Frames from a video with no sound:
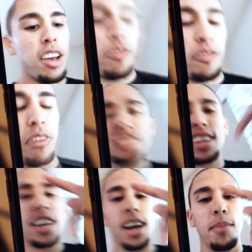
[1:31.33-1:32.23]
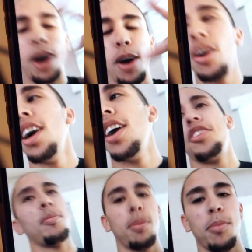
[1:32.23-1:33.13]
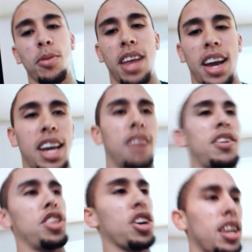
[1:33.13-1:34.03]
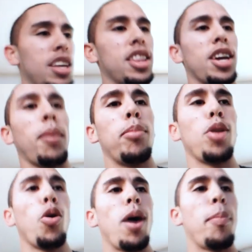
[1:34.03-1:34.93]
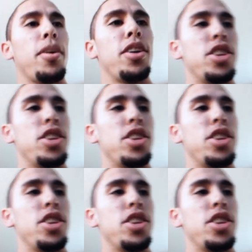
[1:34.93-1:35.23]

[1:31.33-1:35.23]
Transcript: FaZe is going to come out. They're going to promote the heck out of it. They're going to blow up.